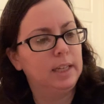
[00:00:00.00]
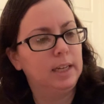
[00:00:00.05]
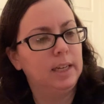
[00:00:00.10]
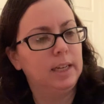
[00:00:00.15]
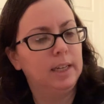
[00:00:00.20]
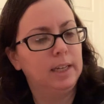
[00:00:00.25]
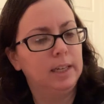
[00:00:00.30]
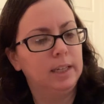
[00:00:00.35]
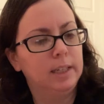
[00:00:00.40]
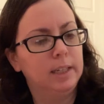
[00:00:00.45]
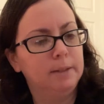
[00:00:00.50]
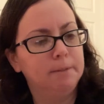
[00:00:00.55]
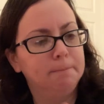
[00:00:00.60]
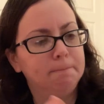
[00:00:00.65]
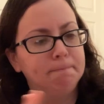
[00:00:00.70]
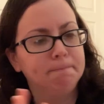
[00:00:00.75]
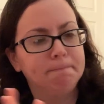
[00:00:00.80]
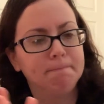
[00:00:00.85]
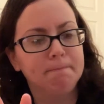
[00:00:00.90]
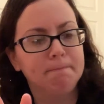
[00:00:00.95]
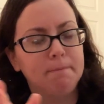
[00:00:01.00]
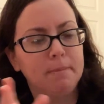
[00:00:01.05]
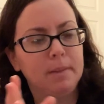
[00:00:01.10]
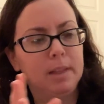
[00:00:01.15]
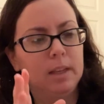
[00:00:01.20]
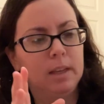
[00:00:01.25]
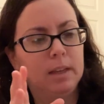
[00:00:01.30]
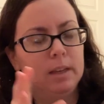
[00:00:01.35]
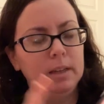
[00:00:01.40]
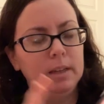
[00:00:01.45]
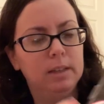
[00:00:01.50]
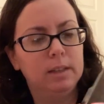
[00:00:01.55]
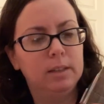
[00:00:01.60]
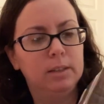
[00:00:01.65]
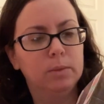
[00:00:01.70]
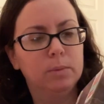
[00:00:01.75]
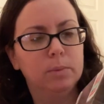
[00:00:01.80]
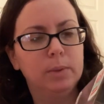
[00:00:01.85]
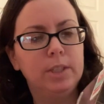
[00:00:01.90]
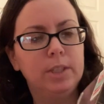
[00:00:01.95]
Um,
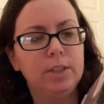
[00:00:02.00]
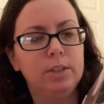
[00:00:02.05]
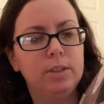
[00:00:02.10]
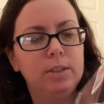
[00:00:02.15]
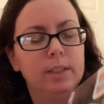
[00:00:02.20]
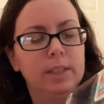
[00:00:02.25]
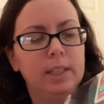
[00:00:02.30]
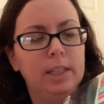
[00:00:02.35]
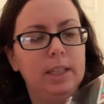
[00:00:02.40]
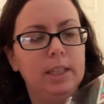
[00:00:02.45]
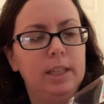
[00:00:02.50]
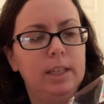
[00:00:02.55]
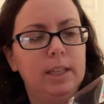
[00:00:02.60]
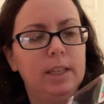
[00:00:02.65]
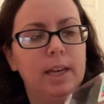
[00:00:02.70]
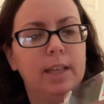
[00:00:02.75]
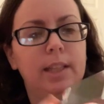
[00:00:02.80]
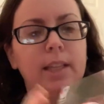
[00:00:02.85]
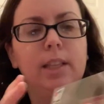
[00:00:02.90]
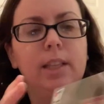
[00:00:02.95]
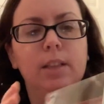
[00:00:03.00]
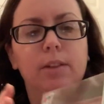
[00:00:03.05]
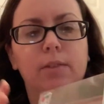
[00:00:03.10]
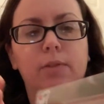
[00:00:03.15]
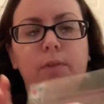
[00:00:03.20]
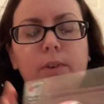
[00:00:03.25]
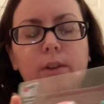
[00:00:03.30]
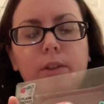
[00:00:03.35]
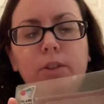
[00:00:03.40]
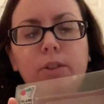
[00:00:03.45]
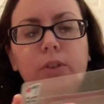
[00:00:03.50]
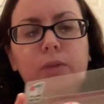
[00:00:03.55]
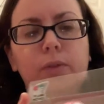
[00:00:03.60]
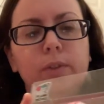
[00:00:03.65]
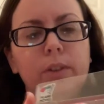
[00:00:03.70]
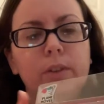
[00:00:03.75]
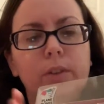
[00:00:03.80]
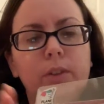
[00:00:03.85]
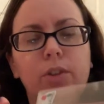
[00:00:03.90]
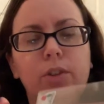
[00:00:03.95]
originally, I think the first
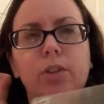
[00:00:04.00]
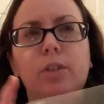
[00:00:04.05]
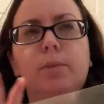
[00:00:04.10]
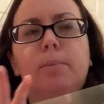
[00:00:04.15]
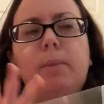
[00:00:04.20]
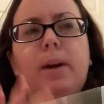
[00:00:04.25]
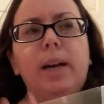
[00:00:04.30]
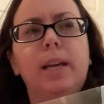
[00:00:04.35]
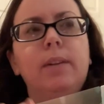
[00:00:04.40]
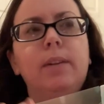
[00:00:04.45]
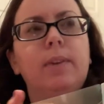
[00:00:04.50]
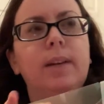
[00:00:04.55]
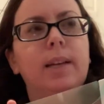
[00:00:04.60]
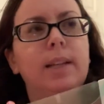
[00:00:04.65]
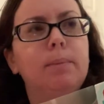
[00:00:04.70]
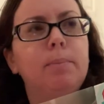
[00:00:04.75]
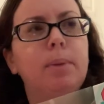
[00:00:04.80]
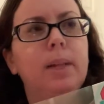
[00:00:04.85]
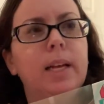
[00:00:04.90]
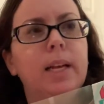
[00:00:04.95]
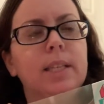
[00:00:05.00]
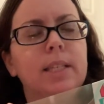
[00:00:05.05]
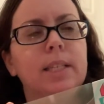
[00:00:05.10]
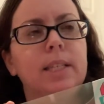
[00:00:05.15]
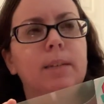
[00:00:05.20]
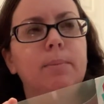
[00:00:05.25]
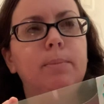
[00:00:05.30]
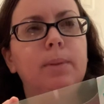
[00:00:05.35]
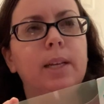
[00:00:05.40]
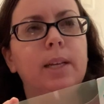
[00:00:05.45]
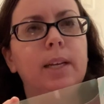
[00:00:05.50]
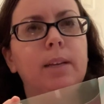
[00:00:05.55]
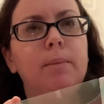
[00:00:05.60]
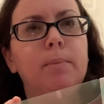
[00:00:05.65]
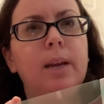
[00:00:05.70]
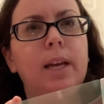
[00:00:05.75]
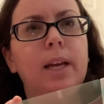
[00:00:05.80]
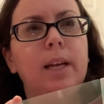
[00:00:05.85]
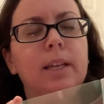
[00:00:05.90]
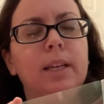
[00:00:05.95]
furniture might've had plastic blind
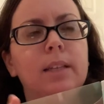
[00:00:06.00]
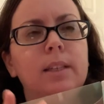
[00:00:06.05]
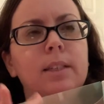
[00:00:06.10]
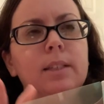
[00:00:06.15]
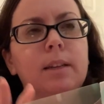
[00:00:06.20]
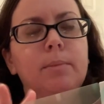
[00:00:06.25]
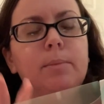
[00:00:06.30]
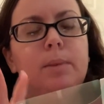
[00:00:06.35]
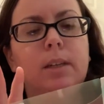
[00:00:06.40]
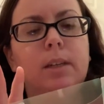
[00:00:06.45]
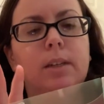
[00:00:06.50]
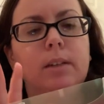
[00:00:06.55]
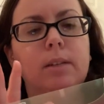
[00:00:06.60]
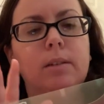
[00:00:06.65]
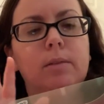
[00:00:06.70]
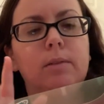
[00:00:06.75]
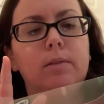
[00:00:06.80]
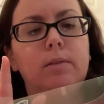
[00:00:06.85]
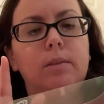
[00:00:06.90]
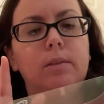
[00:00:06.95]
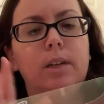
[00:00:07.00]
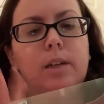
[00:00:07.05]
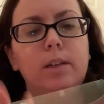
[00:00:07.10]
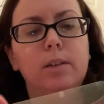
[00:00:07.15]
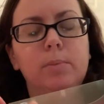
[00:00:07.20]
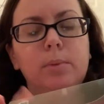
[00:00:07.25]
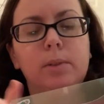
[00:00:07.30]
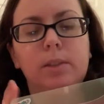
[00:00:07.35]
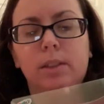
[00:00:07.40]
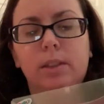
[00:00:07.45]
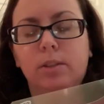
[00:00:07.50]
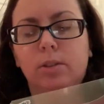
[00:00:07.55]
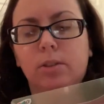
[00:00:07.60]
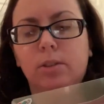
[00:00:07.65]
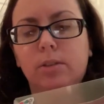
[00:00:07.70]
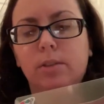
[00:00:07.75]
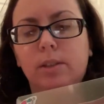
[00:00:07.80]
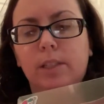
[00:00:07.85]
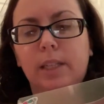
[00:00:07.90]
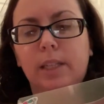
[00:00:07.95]
bags. I'm not a hundred percent
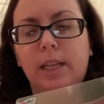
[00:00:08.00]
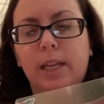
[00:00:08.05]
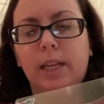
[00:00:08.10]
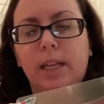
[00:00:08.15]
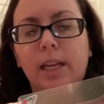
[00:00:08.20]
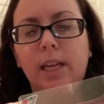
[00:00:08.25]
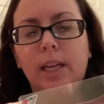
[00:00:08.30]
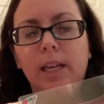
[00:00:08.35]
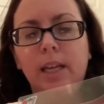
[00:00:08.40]
sure on that.